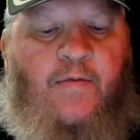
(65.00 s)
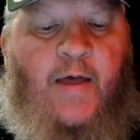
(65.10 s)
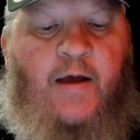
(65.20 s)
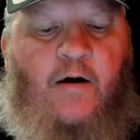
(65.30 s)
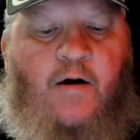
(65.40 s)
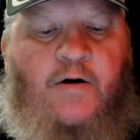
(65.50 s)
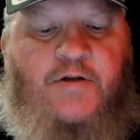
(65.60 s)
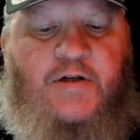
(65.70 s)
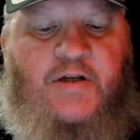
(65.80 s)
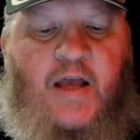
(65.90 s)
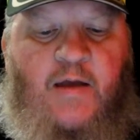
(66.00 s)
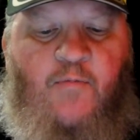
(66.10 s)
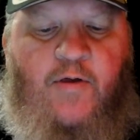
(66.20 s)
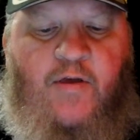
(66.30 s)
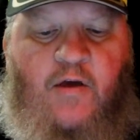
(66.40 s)
They are to team
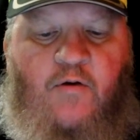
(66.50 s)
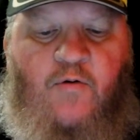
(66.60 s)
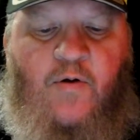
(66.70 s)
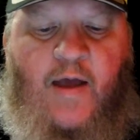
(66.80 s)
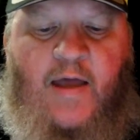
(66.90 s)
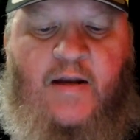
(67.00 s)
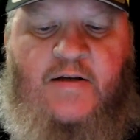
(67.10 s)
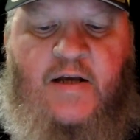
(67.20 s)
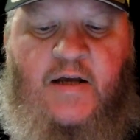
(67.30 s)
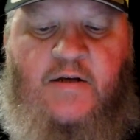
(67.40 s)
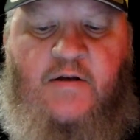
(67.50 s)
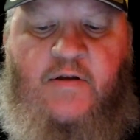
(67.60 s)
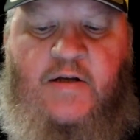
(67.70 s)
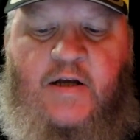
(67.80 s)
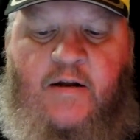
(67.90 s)
with you and attend to
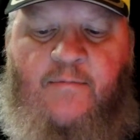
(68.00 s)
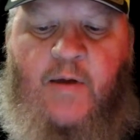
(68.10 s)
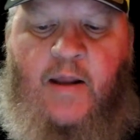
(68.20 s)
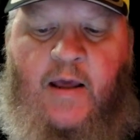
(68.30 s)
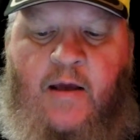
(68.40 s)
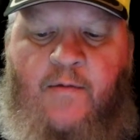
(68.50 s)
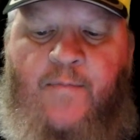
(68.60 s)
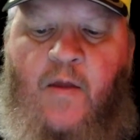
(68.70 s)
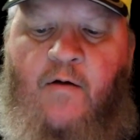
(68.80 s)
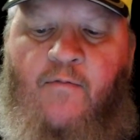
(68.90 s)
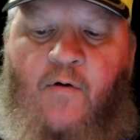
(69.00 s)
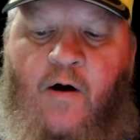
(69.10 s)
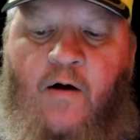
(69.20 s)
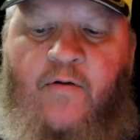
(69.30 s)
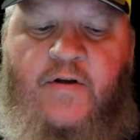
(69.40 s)
the tent of meeting for
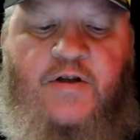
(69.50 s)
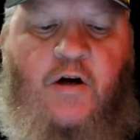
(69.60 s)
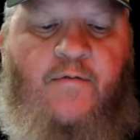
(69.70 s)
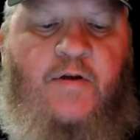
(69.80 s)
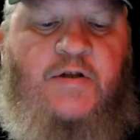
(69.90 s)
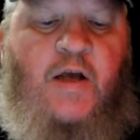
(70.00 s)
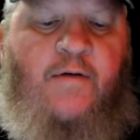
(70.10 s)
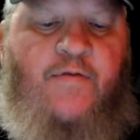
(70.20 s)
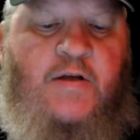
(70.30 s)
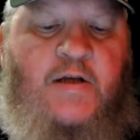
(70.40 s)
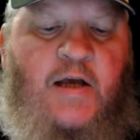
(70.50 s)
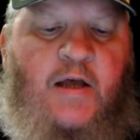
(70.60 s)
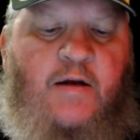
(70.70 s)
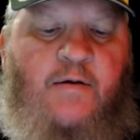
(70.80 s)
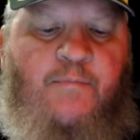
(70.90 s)
all the service of the
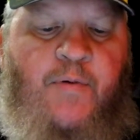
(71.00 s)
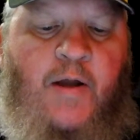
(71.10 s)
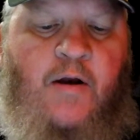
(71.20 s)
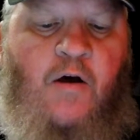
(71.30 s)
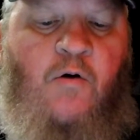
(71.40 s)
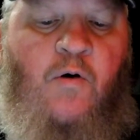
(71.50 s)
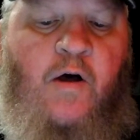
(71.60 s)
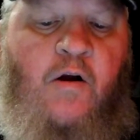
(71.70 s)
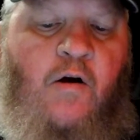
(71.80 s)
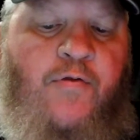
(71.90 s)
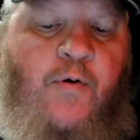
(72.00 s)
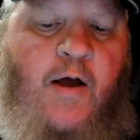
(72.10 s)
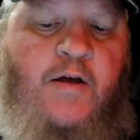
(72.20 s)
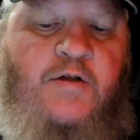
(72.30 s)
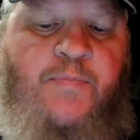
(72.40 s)
tent, but no
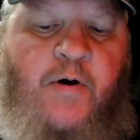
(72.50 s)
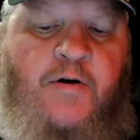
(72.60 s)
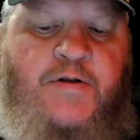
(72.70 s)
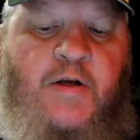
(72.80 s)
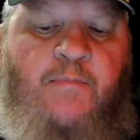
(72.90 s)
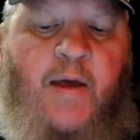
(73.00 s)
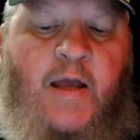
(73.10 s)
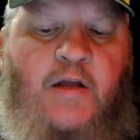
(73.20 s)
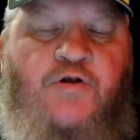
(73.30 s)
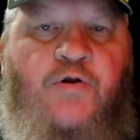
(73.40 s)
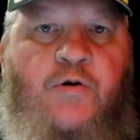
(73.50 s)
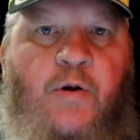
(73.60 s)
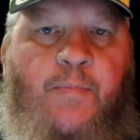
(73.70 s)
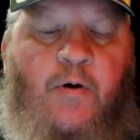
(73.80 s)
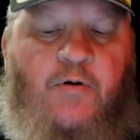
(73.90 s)
unauthorized person may intrude
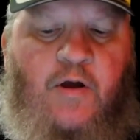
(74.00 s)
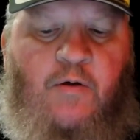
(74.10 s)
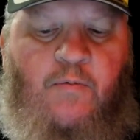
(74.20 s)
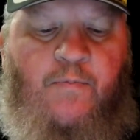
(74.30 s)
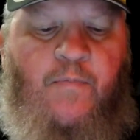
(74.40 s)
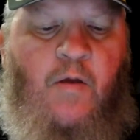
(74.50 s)
upon you.